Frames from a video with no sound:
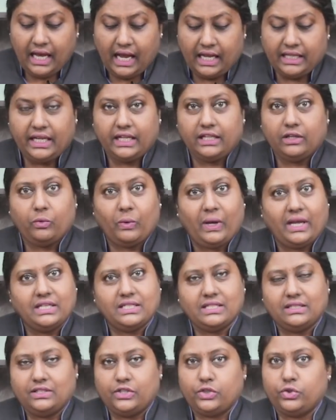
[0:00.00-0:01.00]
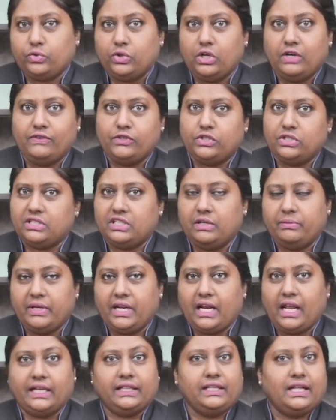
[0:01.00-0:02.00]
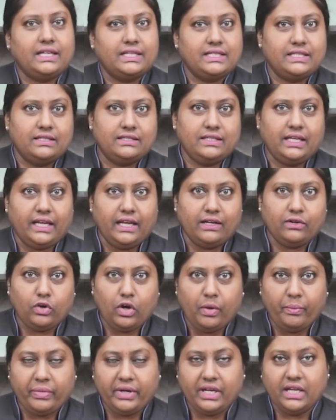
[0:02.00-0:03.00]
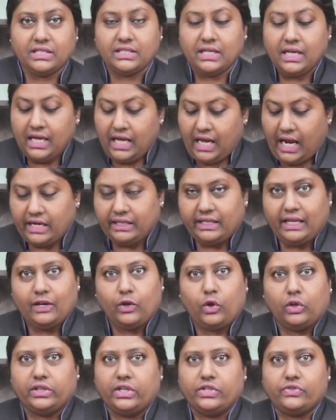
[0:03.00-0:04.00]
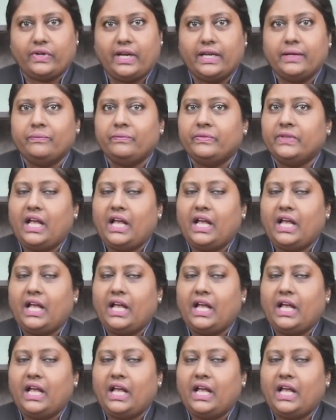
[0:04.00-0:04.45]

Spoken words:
and then the whites and the sugar, which is the meringue, that is the second component, and then all the dry.